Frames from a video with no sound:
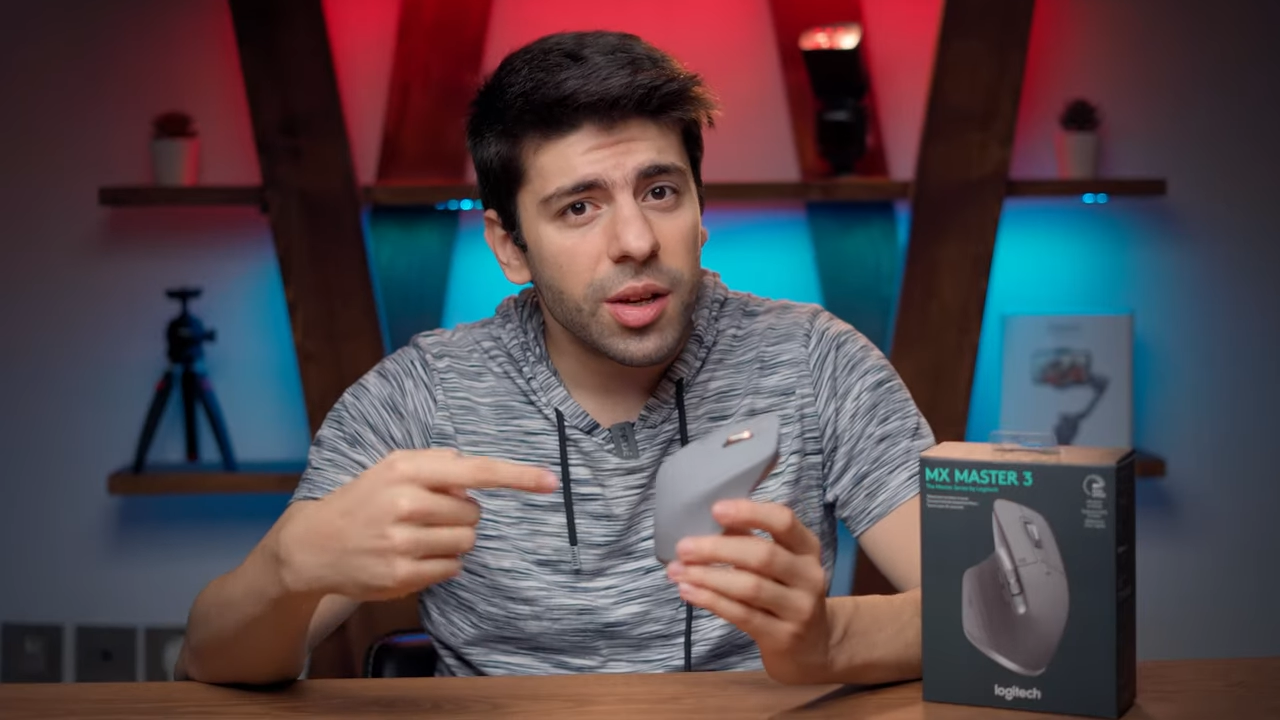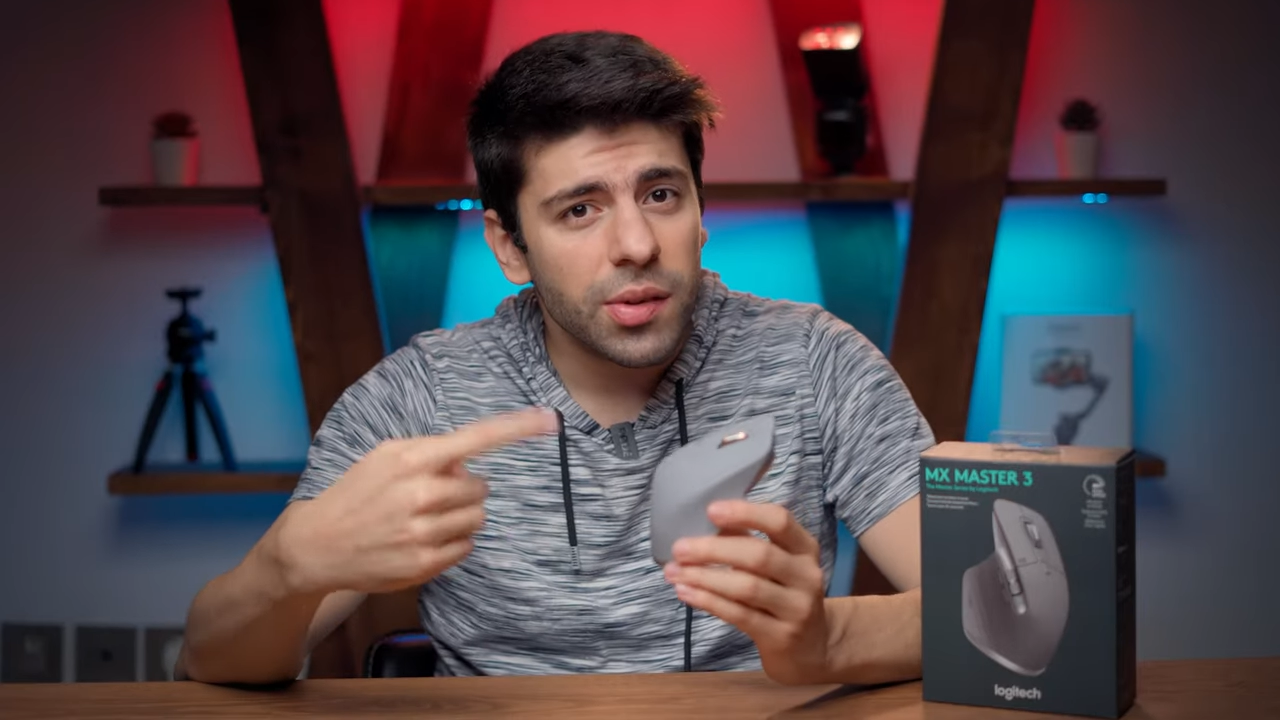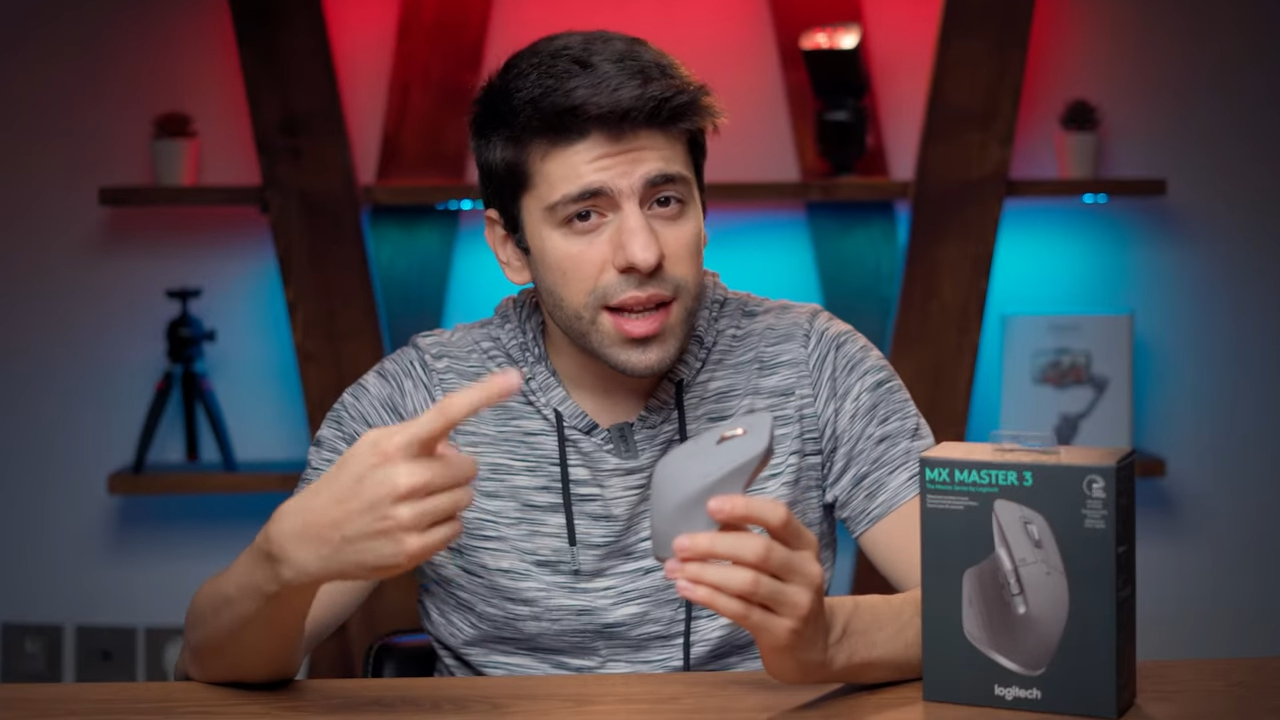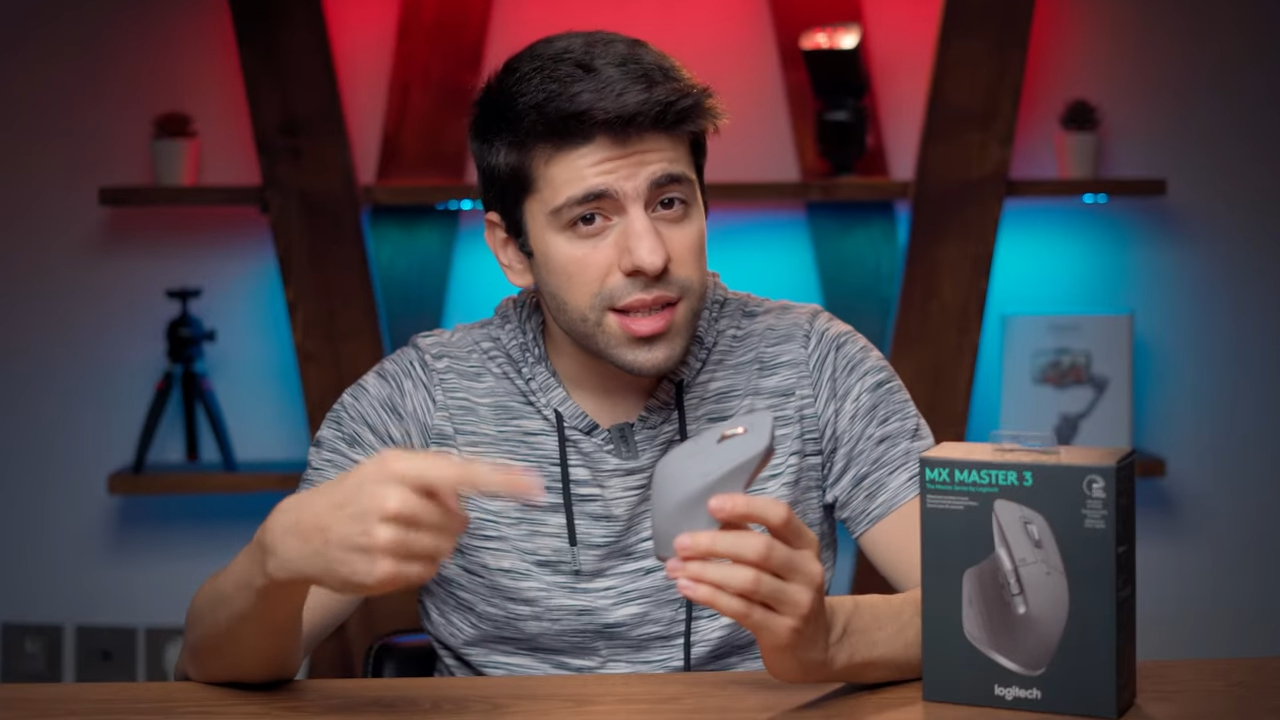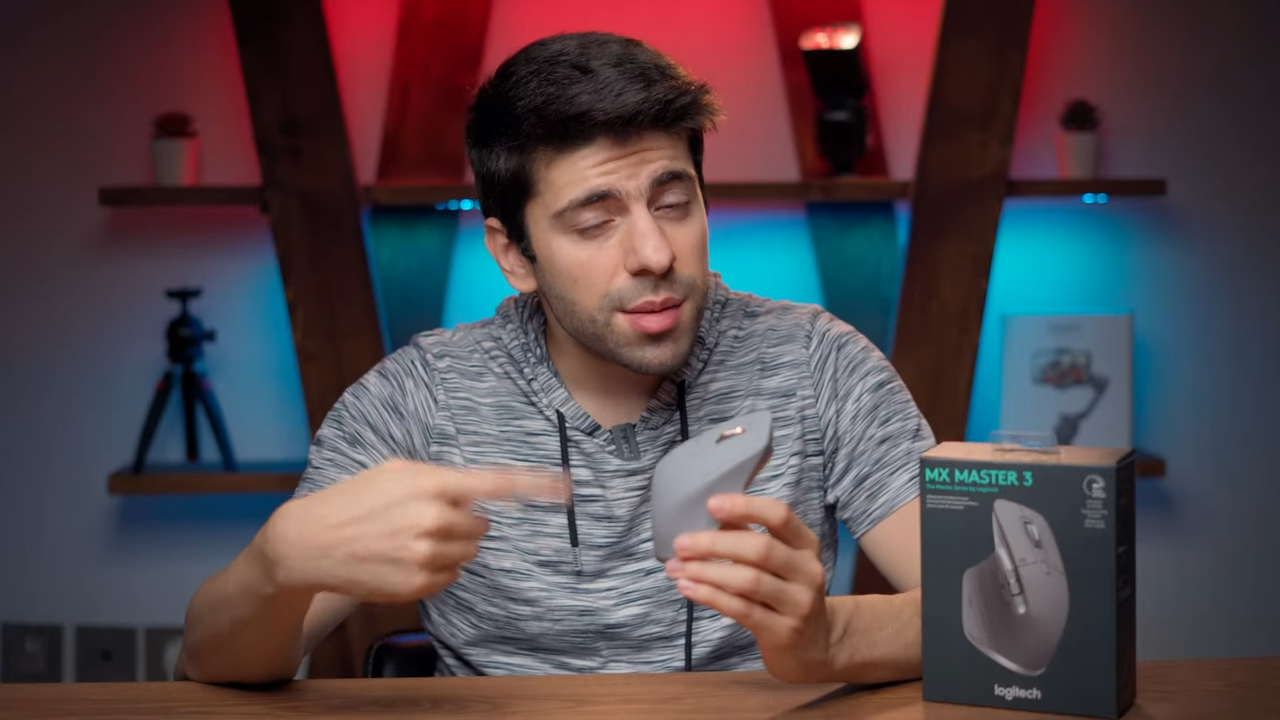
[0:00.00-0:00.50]

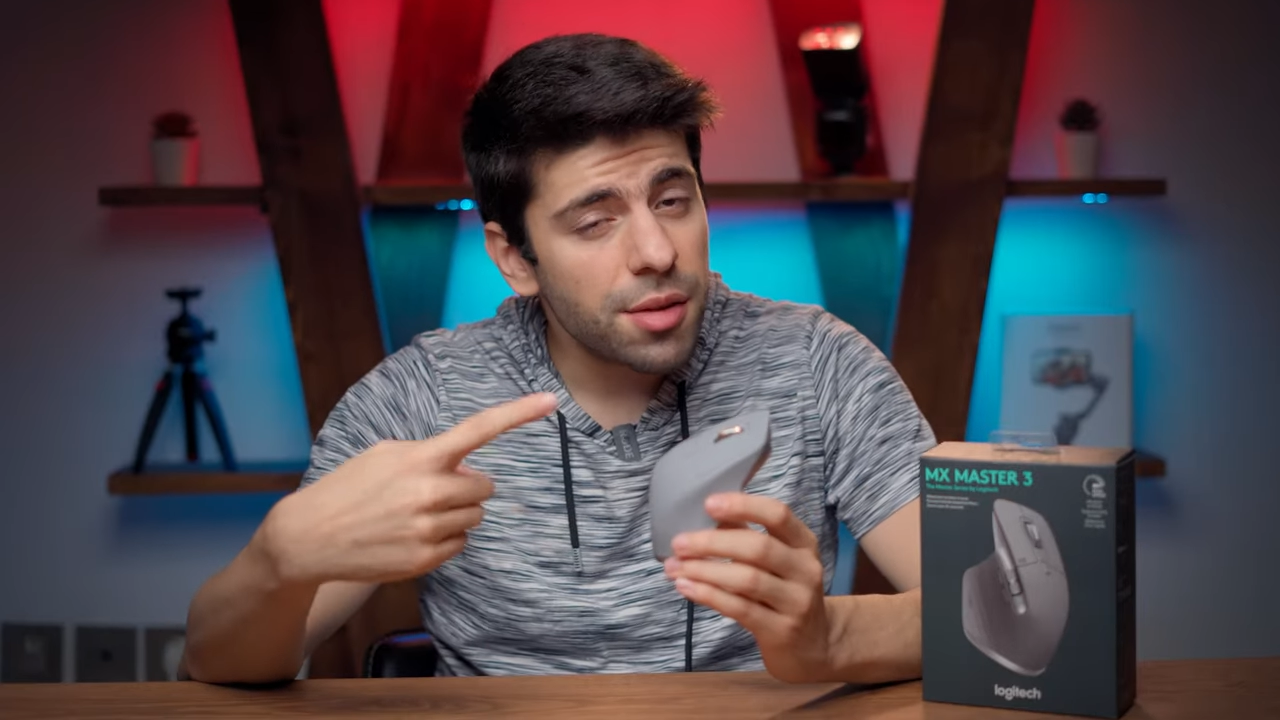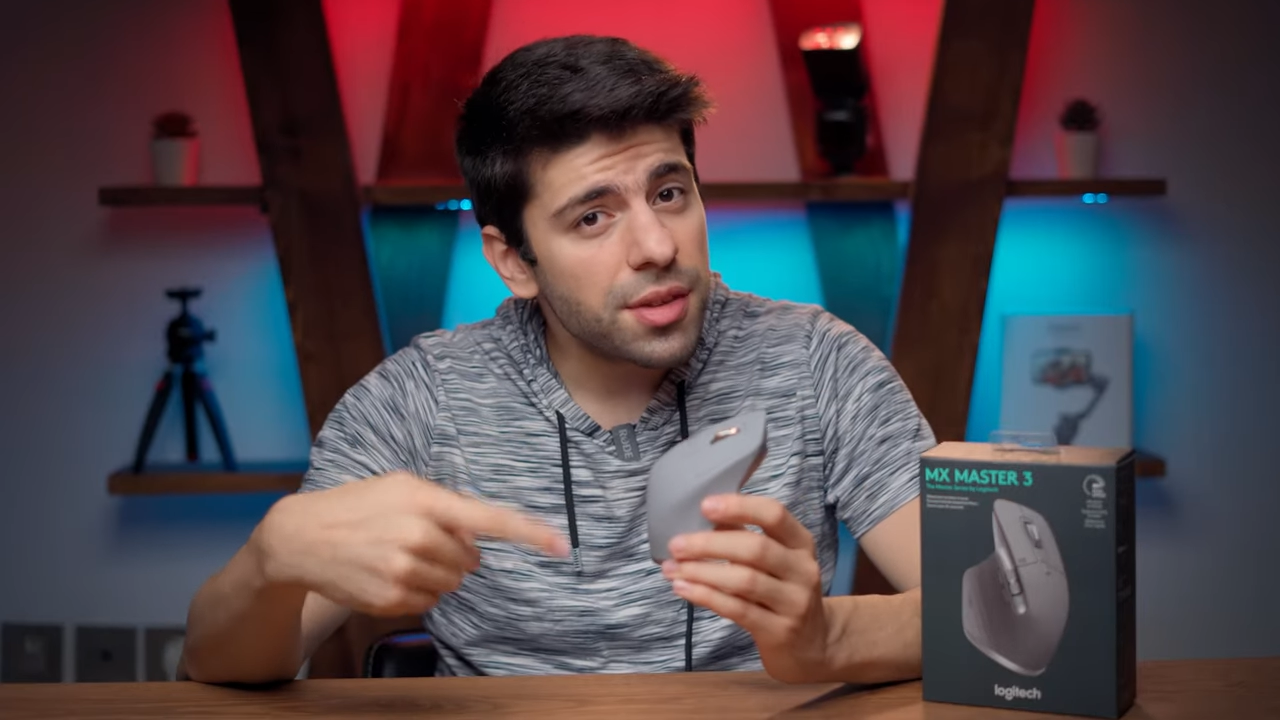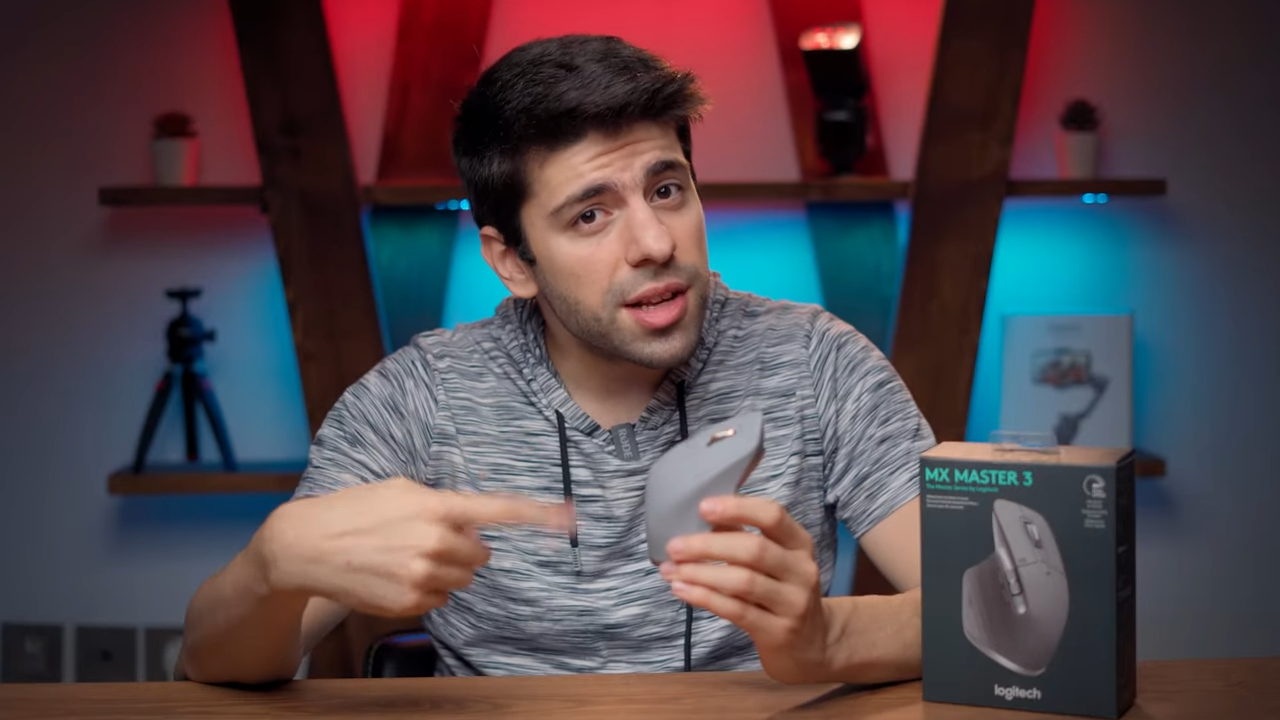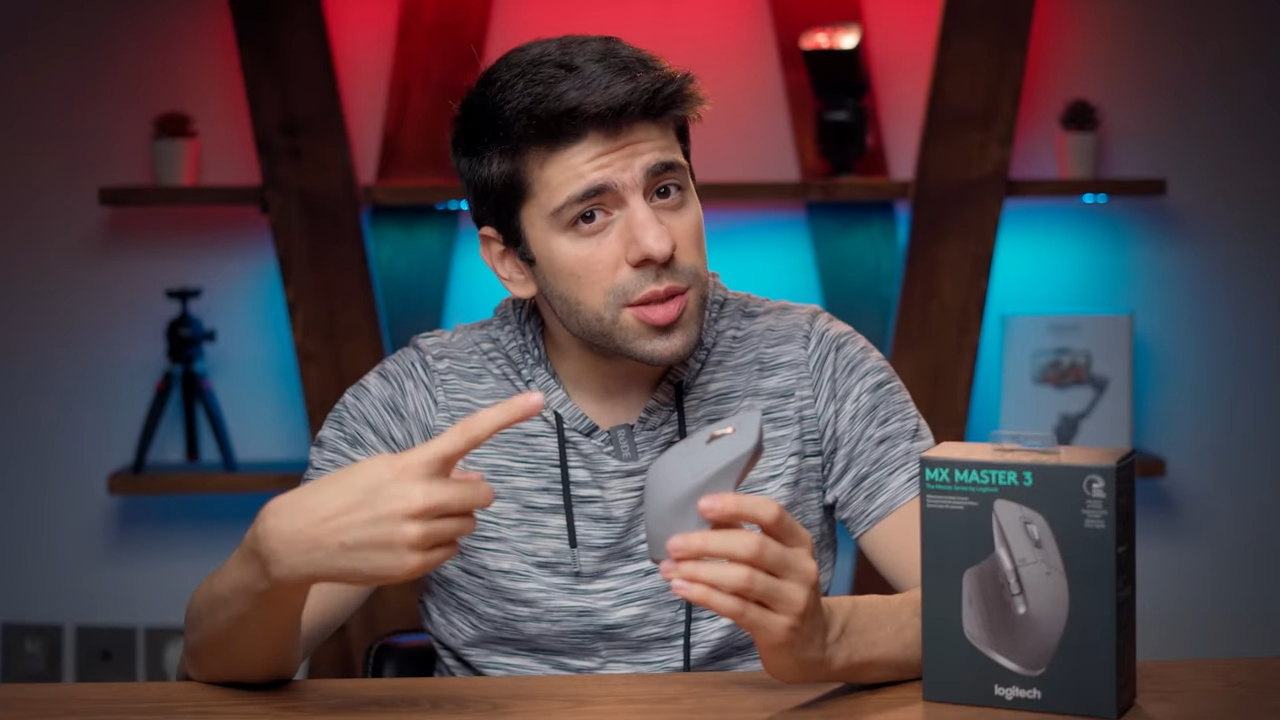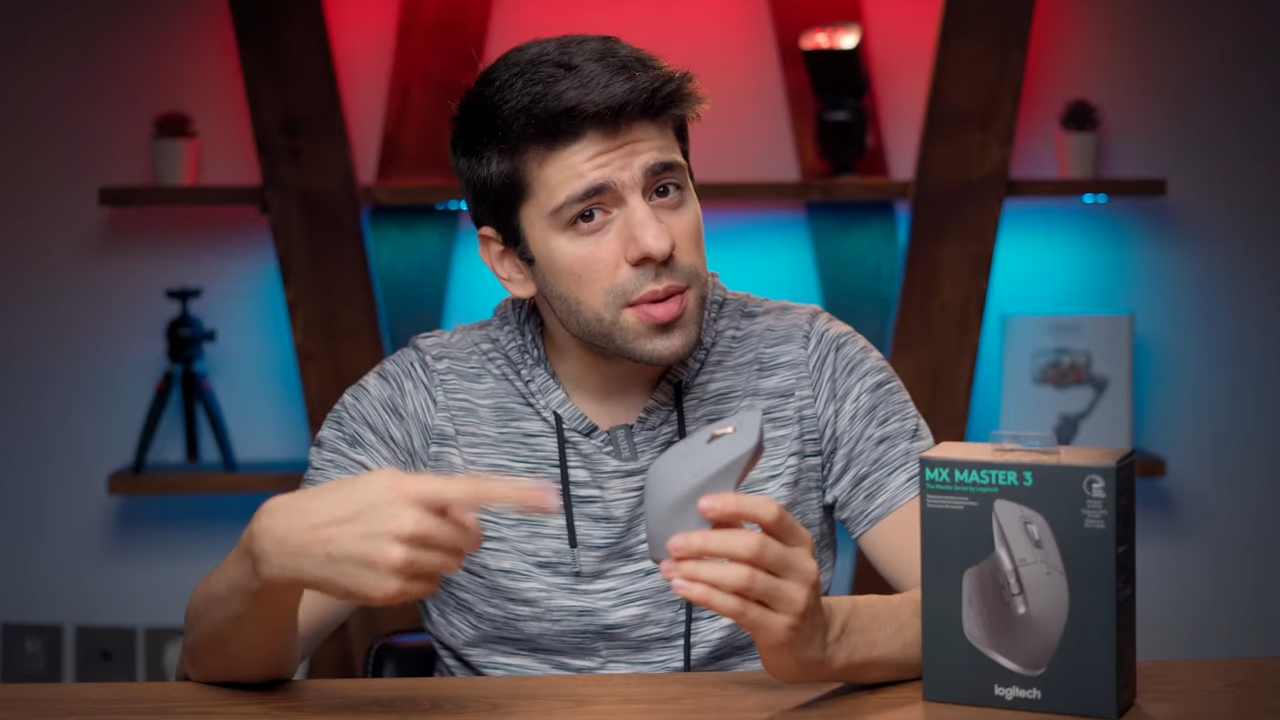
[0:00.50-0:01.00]
look at some of the